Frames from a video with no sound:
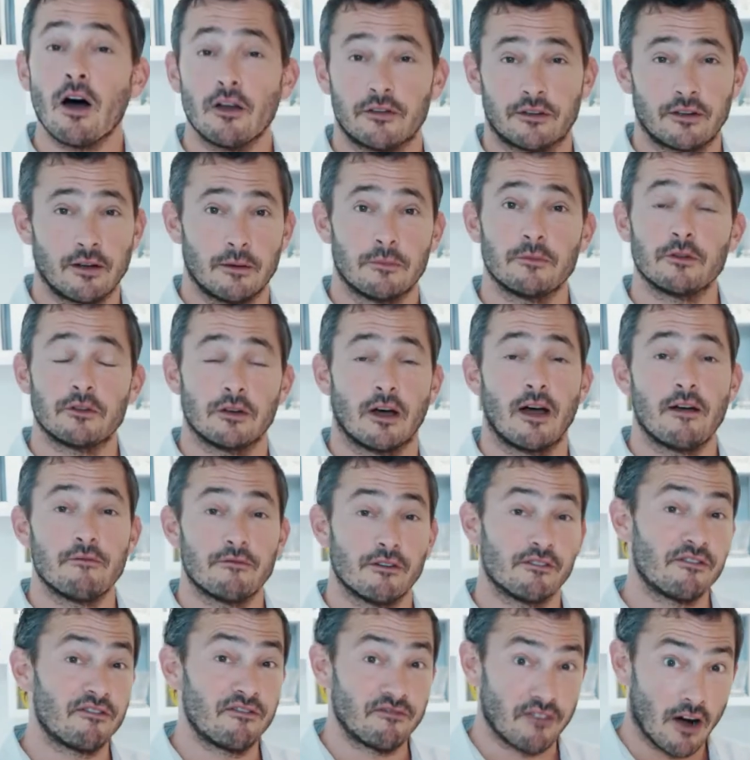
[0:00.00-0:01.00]
has come the time
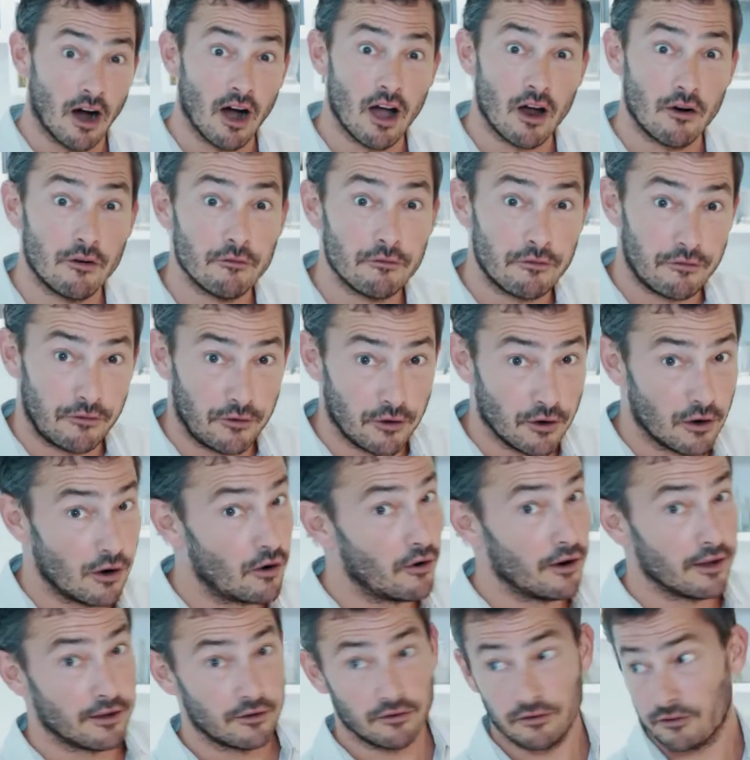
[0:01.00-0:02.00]
for fire and
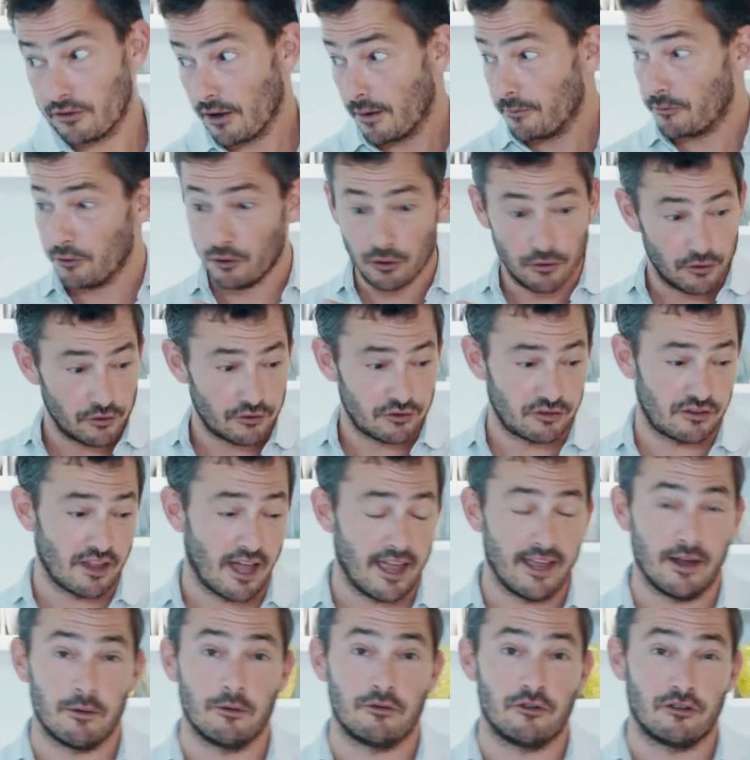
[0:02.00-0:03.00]
fury. It's time to do the
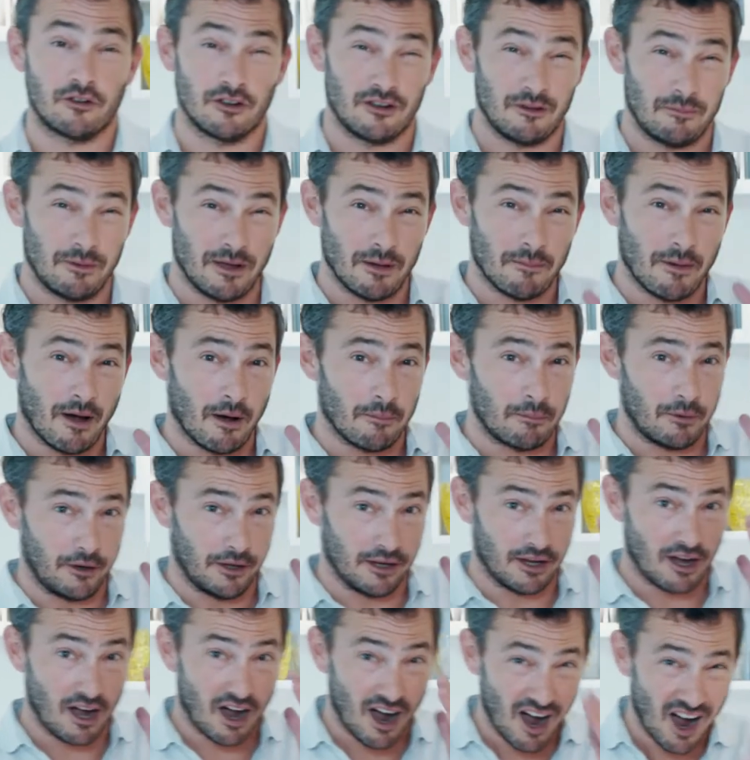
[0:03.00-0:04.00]
steak, which is going to be about
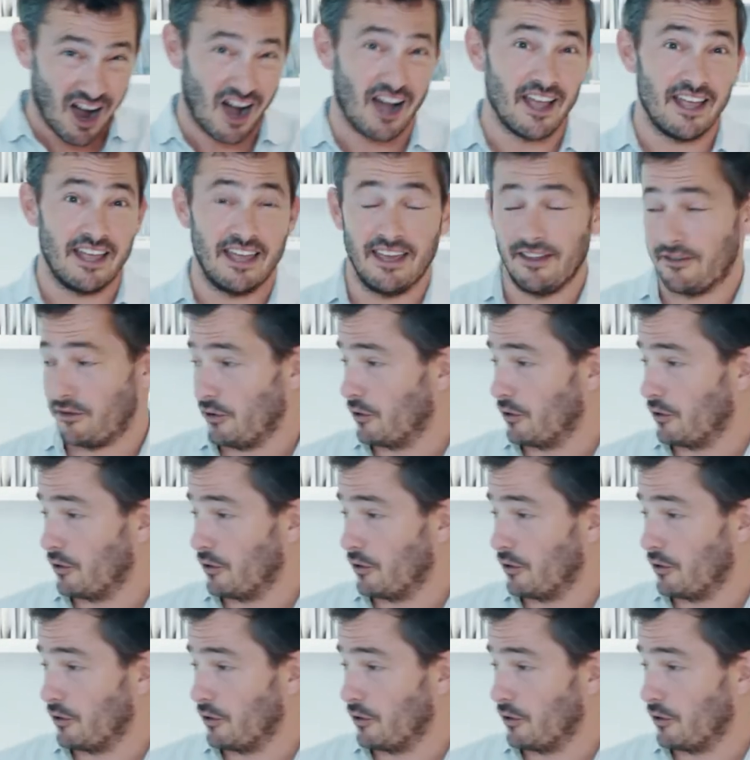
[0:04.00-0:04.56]
putting a high heat